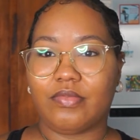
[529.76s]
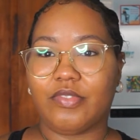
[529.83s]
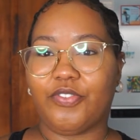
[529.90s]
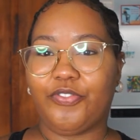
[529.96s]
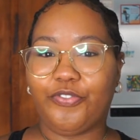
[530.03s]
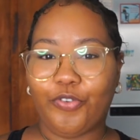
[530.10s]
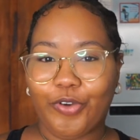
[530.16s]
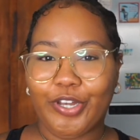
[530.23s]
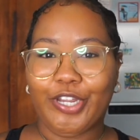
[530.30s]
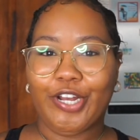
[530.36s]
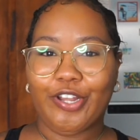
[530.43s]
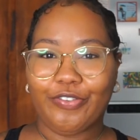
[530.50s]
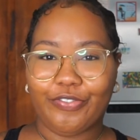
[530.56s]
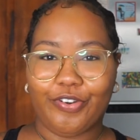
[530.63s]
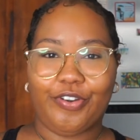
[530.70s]
for
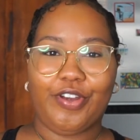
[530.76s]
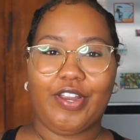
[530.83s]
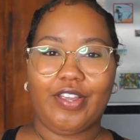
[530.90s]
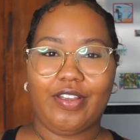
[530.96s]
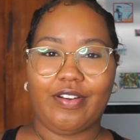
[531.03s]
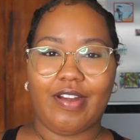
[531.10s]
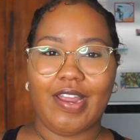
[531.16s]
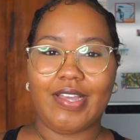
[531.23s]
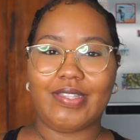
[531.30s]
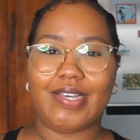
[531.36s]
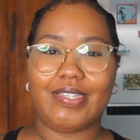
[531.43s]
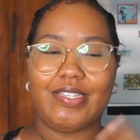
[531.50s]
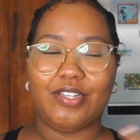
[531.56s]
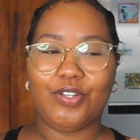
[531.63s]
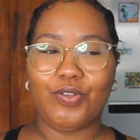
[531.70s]
delivery, right?
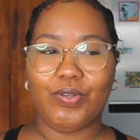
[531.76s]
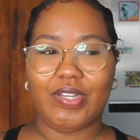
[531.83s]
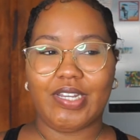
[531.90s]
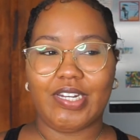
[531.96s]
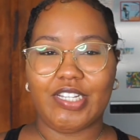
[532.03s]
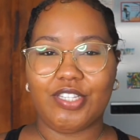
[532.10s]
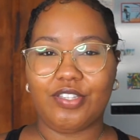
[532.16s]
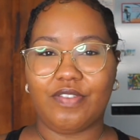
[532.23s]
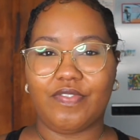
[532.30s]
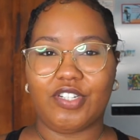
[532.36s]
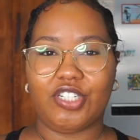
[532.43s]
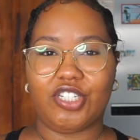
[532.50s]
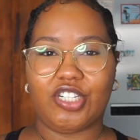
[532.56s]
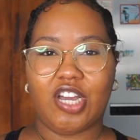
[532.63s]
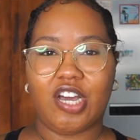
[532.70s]
That's including the
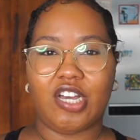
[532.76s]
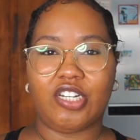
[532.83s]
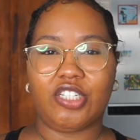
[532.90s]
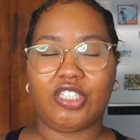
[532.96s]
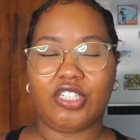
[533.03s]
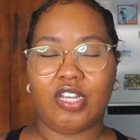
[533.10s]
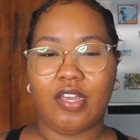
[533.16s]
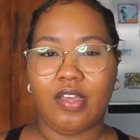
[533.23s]
service charge